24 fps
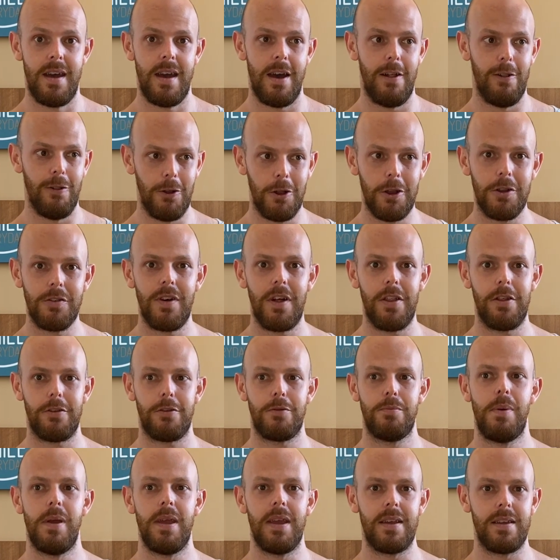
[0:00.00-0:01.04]
A lot of other
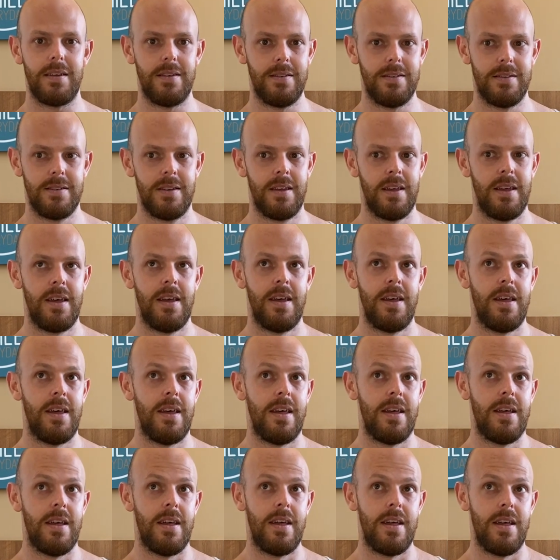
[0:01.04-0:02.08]
speakers,
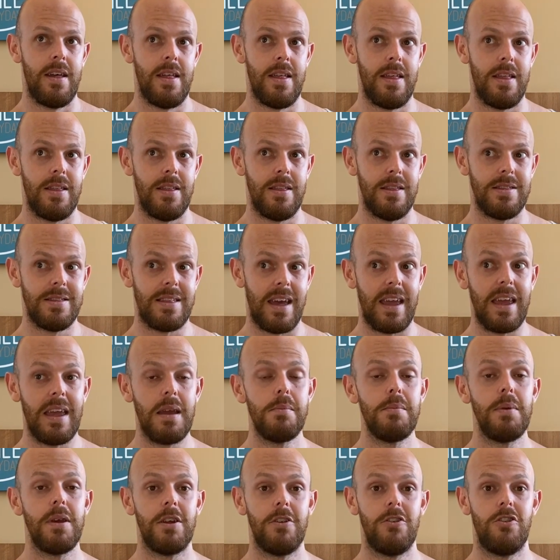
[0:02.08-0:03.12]
they
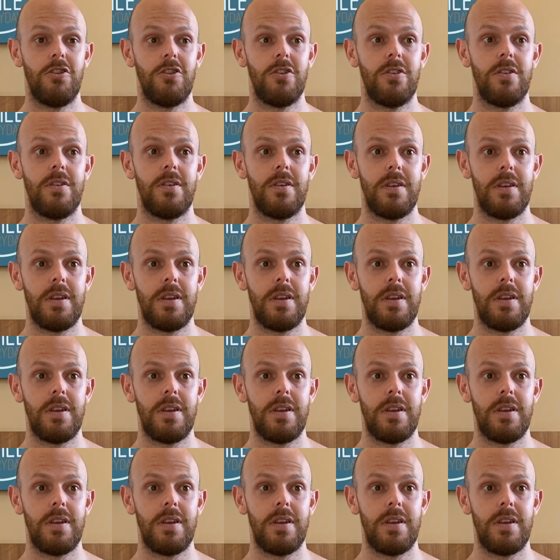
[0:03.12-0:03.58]
image